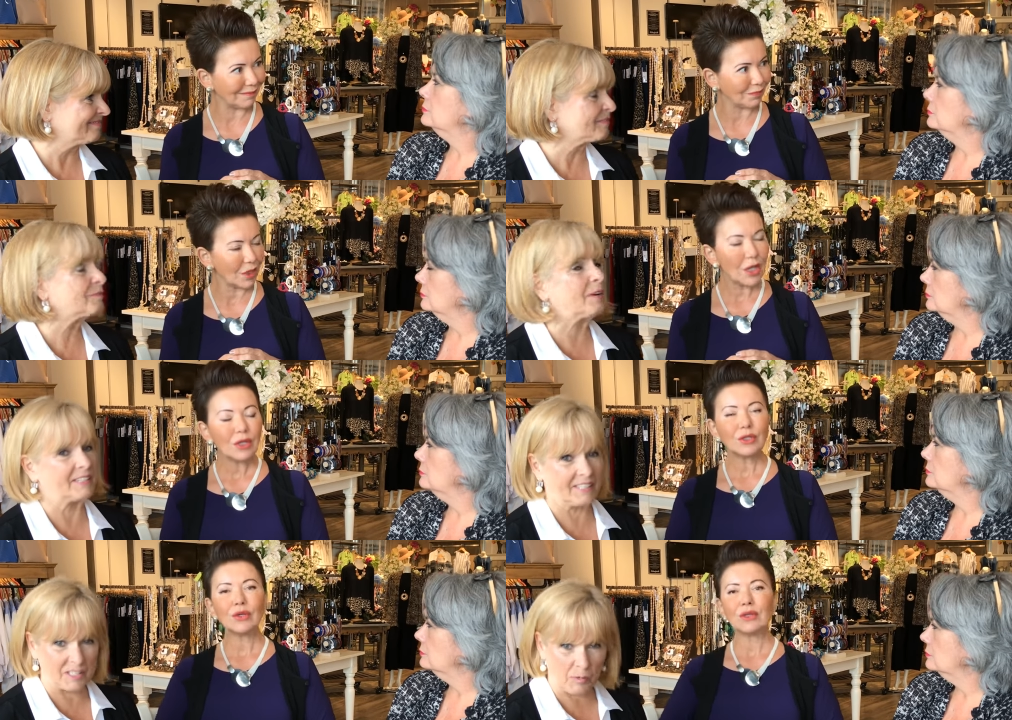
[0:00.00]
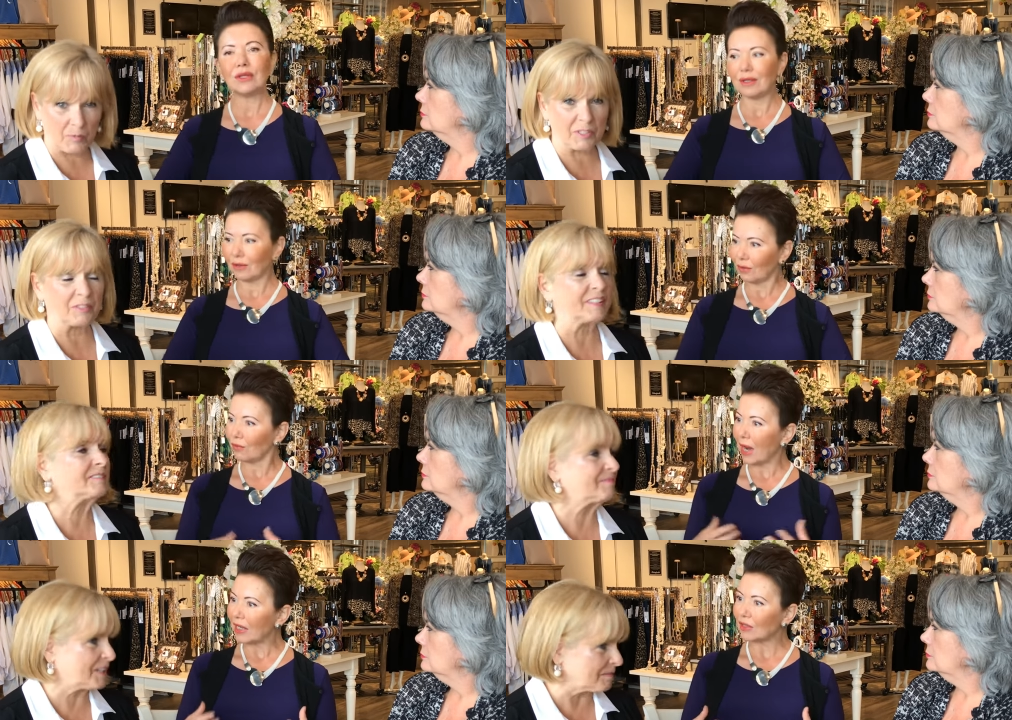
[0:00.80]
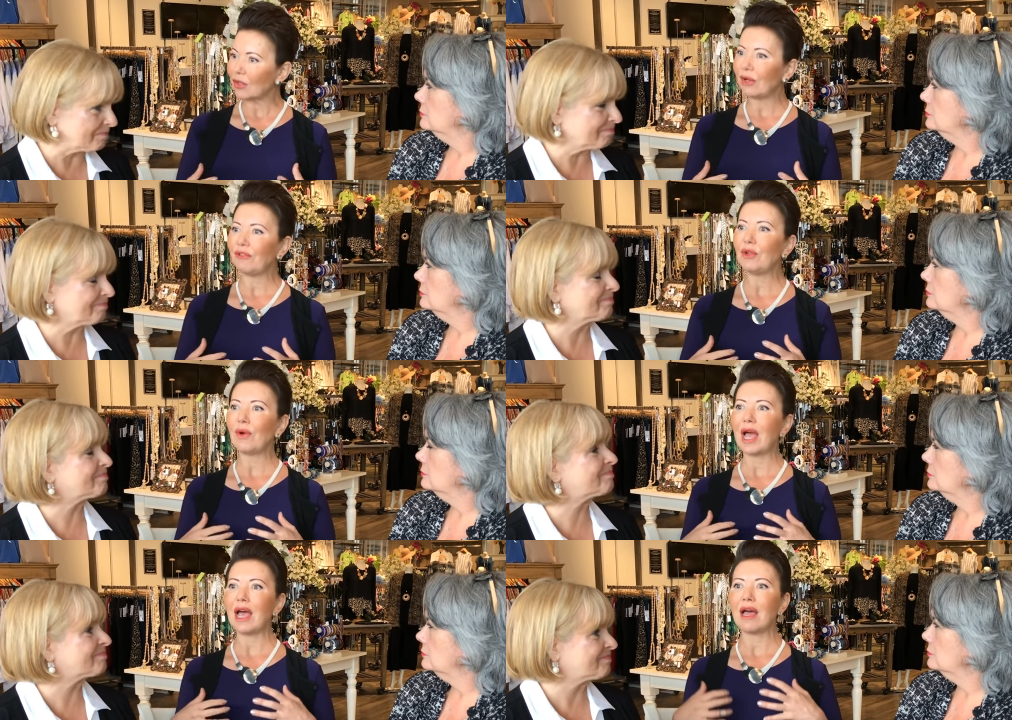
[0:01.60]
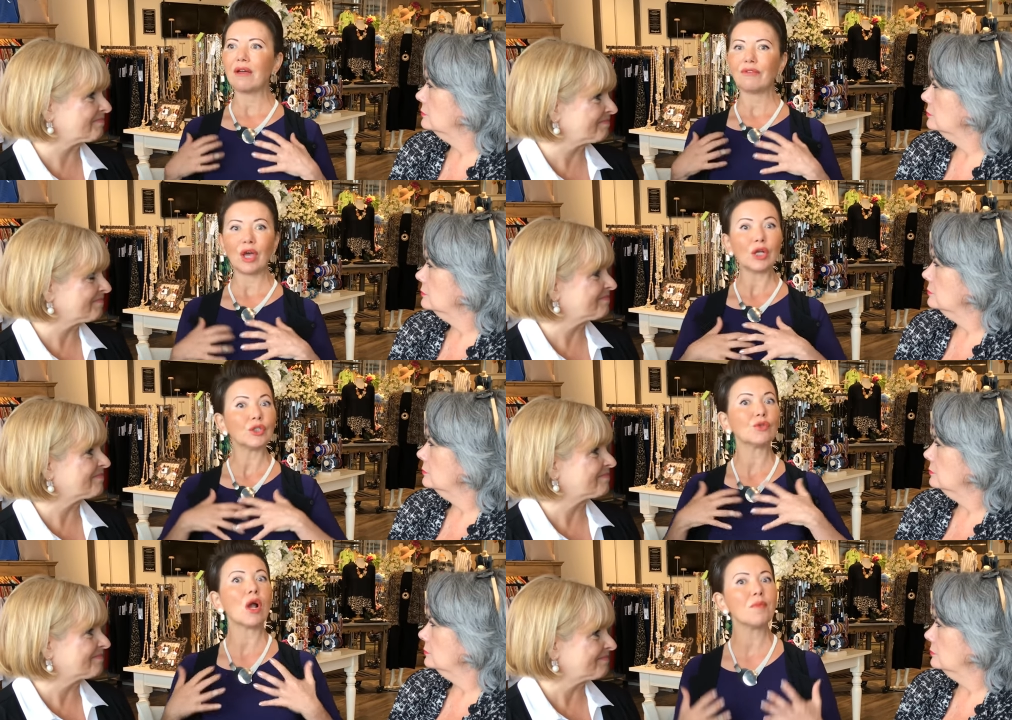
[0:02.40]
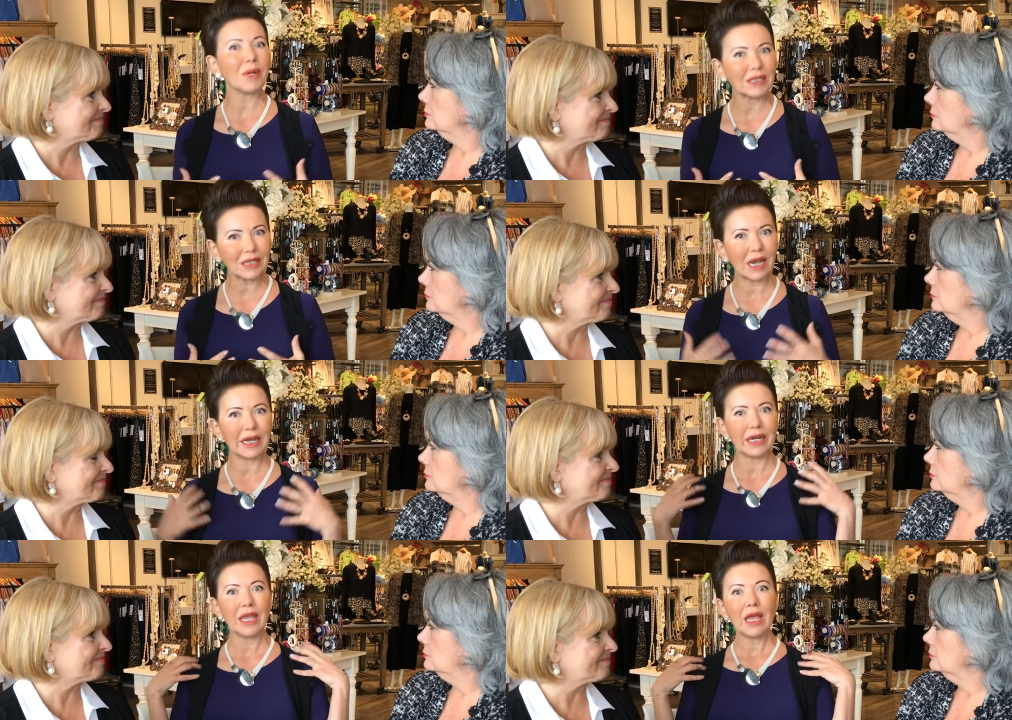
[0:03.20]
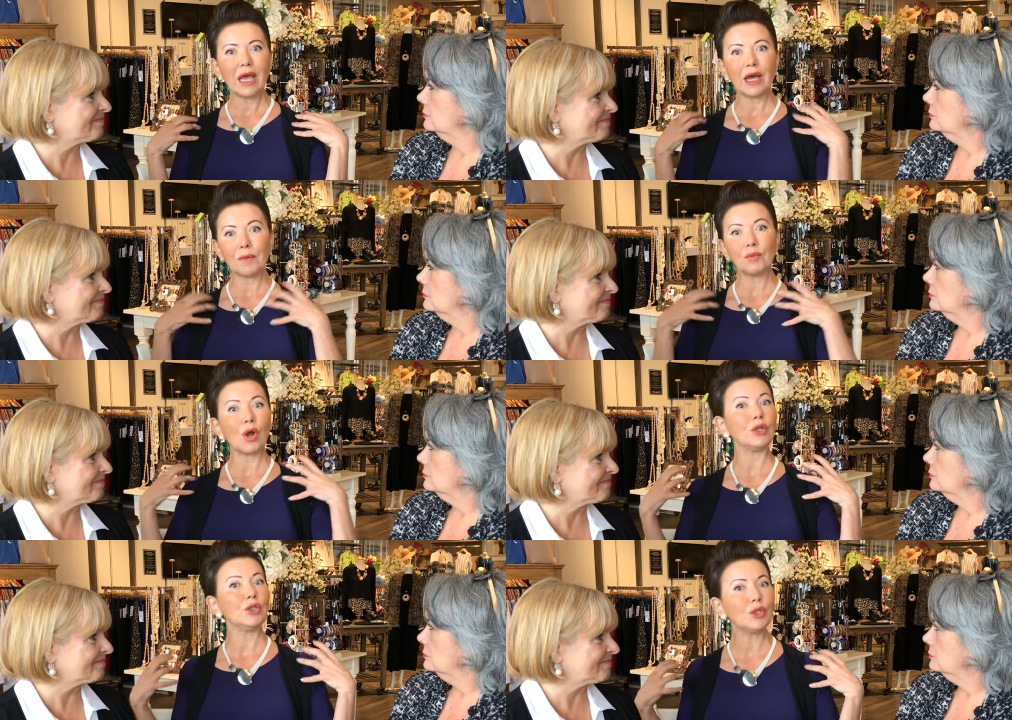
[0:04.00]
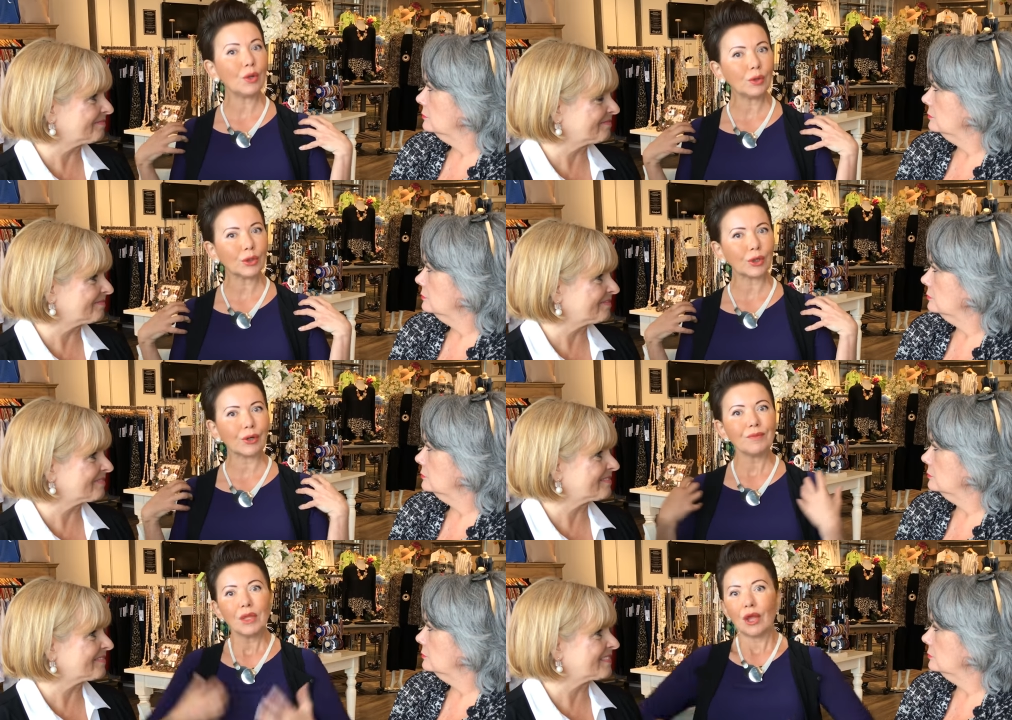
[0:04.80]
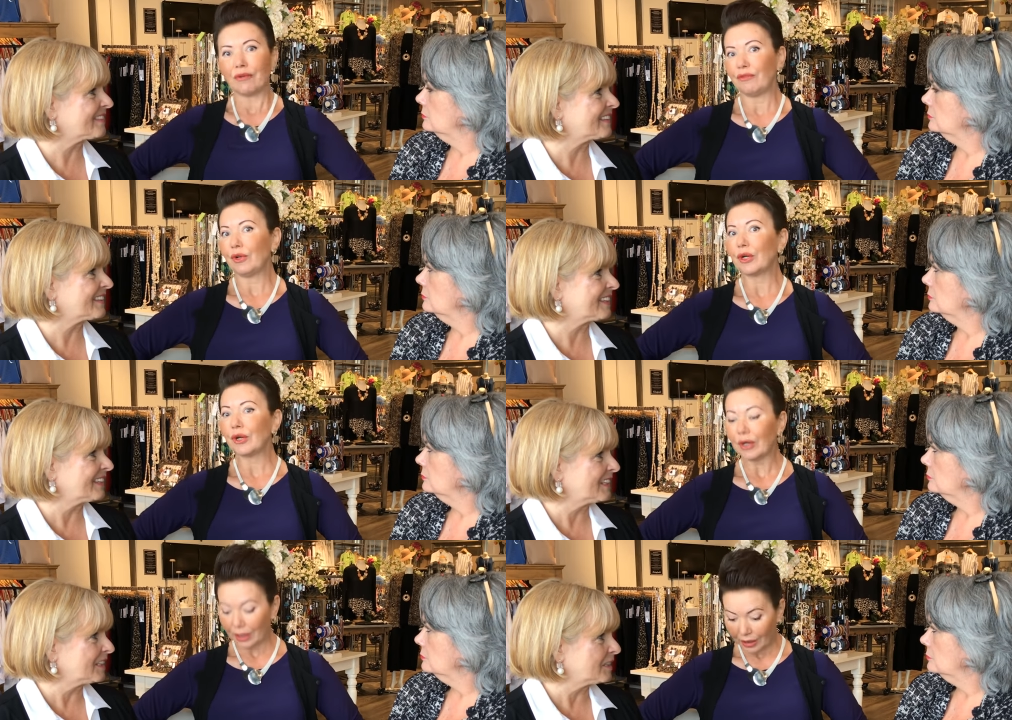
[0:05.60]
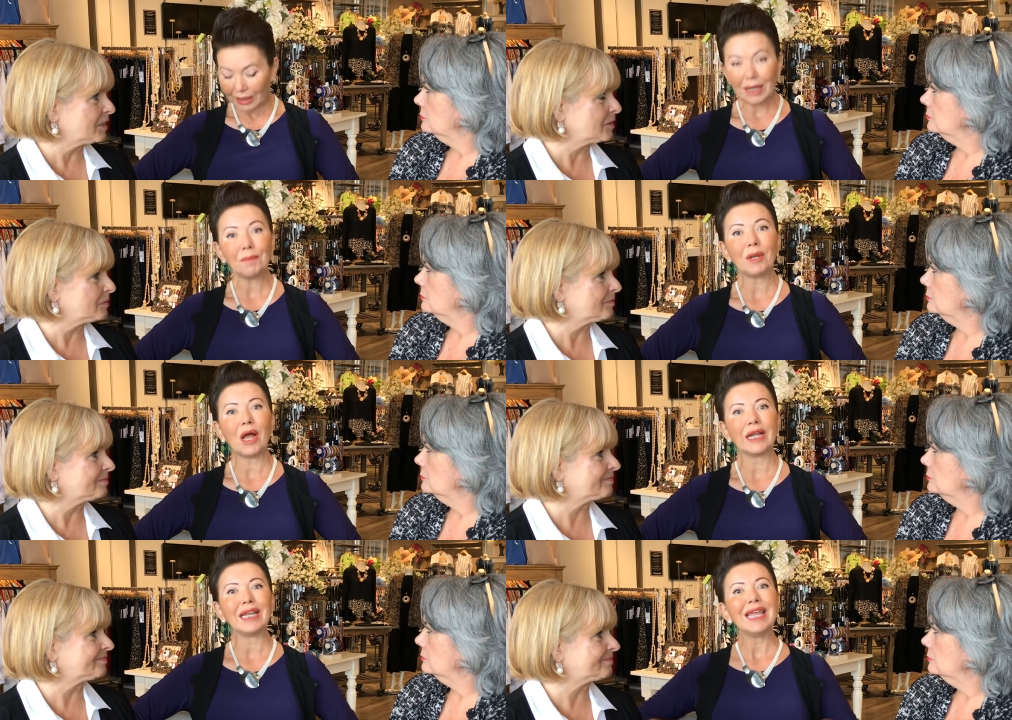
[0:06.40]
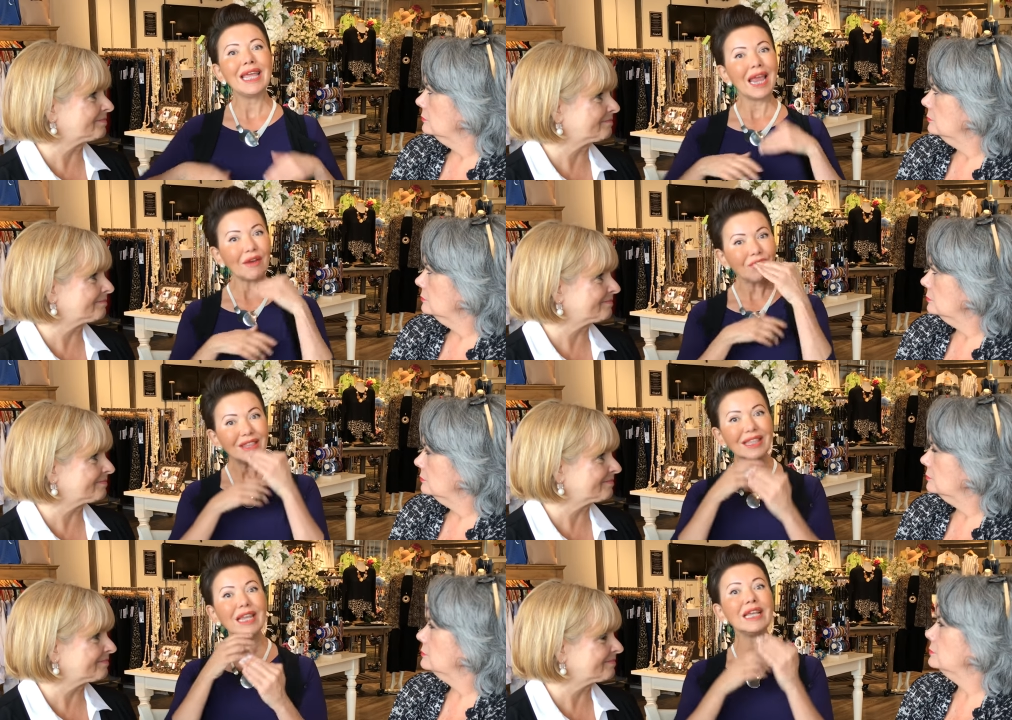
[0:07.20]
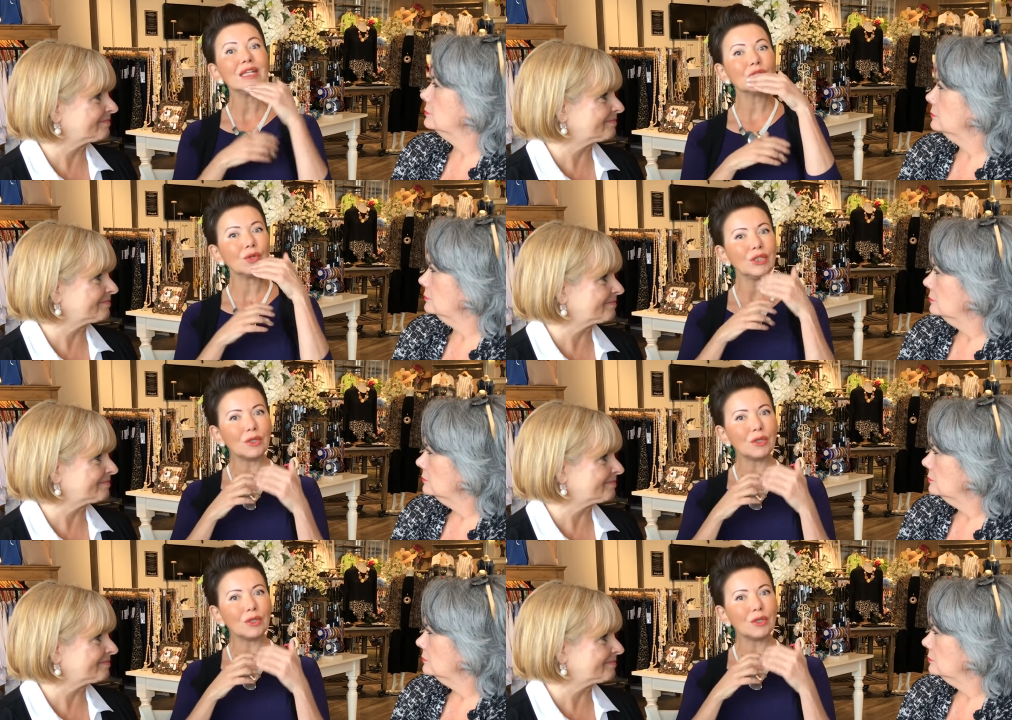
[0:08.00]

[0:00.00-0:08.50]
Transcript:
Speaker 1: Mm-hmm. Right, so, that's what we're doing. Right, yeah. so if you have a strong bust line, a broad shoulder, a fuller uh, hip line, everything is going